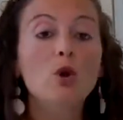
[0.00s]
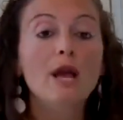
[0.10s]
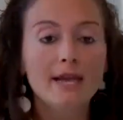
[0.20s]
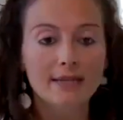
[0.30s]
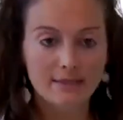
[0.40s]

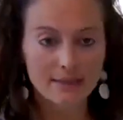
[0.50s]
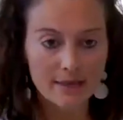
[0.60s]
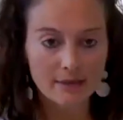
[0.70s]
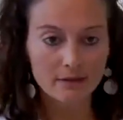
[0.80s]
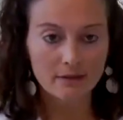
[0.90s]
to
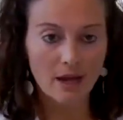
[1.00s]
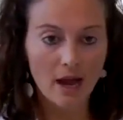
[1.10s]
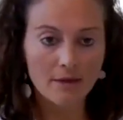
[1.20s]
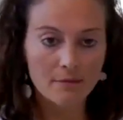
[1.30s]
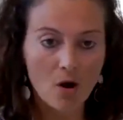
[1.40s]
extend the
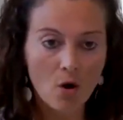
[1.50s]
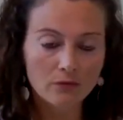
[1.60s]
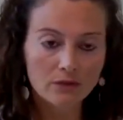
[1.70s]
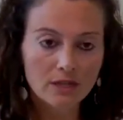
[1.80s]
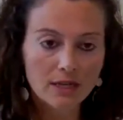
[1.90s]
time
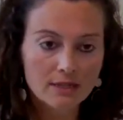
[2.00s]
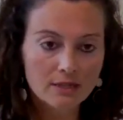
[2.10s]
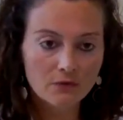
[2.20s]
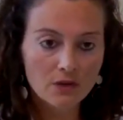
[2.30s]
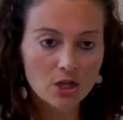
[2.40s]
of the
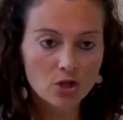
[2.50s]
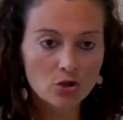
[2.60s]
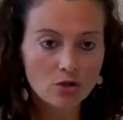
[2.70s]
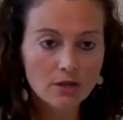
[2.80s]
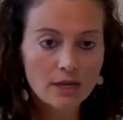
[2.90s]

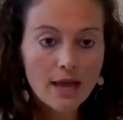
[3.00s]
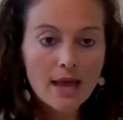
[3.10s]
decalcification,